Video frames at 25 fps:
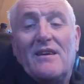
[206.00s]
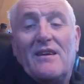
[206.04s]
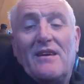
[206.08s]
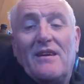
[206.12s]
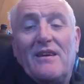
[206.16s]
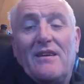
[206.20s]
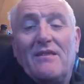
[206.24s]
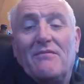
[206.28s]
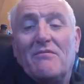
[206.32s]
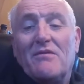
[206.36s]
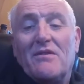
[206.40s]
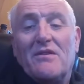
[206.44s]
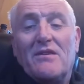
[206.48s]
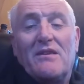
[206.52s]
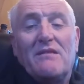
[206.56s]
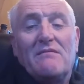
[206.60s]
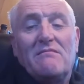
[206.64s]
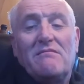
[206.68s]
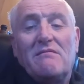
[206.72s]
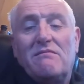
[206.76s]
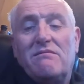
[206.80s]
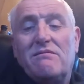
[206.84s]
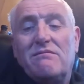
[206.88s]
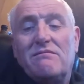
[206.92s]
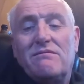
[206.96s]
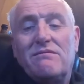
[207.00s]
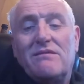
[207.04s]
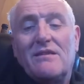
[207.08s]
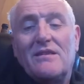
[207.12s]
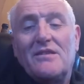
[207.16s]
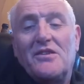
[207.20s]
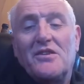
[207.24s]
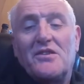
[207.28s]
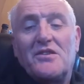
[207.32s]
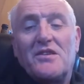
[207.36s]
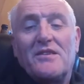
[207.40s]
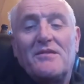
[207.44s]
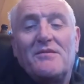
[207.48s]
It
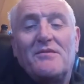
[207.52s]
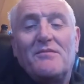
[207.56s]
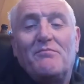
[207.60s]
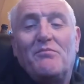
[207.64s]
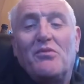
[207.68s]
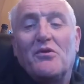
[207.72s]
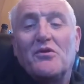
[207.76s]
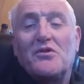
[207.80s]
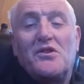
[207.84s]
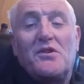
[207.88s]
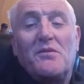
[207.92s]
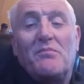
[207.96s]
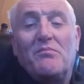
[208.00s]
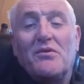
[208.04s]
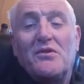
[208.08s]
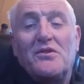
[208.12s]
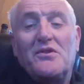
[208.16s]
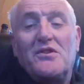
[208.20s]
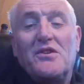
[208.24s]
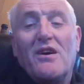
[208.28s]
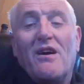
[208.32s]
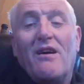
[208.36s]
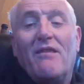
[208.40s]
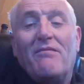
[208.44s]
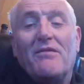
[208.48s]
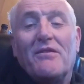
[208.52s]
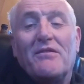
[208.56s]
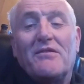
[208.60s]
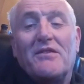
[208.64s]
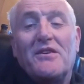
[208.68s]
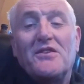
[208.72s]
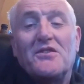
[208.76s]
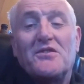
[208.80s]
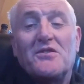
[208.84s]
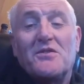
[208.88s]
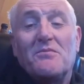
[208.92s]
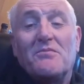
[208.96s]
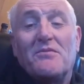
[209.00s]
just puts you off
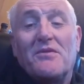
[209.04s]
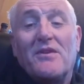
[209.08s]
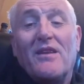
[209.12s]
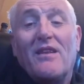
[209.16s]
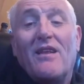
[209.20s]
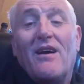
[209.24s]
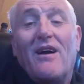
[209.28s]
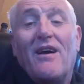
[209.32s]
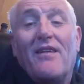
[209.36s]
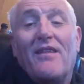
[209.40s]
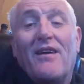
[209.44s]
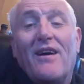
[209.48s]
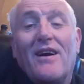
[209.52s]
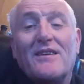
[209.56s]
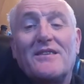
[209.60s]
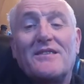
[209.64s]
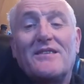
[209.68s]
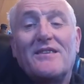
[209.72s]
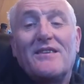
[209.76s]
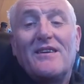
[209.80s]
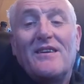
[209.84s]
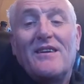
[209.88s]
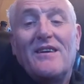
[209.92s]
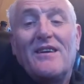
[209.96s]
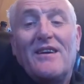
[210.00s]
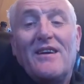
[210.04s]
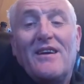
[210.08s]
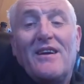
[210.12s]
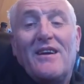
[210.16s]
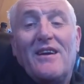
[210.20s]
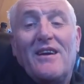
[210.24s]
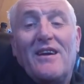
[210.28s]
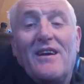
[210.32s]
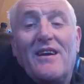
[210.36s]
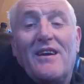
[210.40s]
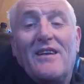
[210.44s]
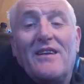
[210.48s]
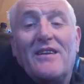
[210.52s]
looking something like that.
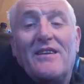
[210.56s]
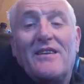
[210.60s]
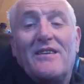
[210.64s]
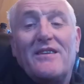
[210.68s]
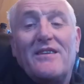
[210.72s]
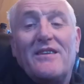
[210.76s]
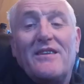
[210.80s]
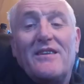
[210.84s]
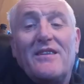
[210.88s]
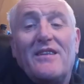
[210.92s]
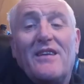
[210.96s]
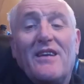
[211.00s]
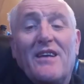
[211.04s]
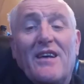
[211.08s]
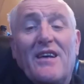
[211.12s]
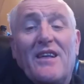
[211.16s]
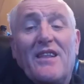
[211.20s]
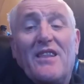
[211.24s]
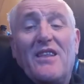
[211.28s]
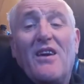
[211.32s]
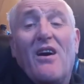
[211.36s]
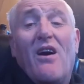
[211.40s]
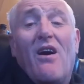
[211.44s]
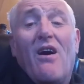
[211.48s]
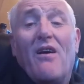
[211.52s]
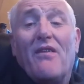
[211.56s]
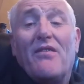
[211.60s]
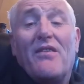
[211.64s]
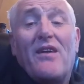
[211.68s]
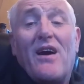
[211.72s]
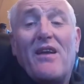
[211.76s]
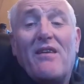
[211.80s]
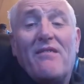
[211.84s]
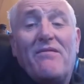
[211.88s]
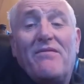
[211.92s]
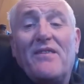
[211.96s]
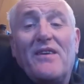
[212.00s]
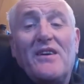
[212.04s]
And you aren't
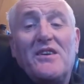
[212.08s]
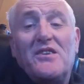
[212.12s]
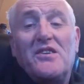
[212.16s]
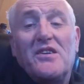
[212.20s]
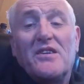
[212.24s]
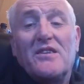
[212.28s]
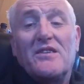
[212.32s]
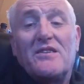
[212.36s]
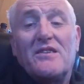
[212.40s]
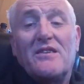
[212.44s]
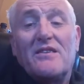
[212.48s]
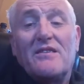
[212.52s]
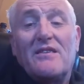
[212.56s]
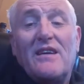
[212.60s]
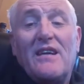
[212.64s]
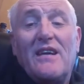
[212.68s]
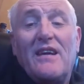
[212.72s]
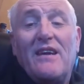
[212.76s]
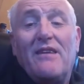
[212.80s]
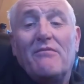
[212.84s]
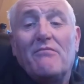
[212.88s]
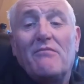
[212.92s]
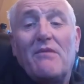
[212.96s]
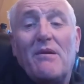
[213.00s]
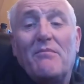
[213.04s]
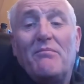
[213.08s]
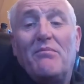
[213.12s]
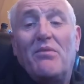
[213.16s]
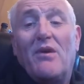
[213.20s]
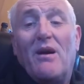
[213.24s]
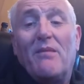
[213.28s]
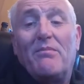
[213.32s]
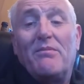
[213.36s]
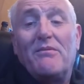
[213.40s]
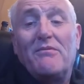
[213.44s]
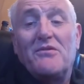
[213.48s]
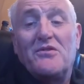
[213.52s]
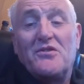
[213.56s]
that efficient. Even when
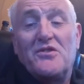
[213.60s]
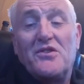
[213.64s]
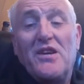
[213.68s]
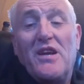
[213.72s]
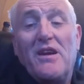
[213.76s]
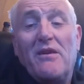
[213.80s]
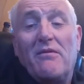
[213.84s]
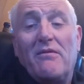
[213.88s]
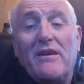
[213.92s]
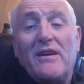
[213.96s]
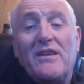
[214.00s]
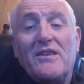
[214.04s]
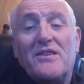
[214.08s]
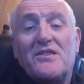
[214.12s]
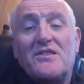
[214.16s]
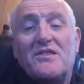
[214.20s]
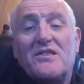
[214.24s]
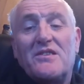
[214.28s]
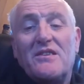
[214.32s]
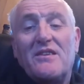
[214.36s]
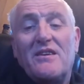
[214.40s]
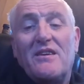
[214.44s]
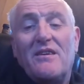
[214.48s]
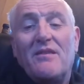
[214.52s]
Poppy was new, it's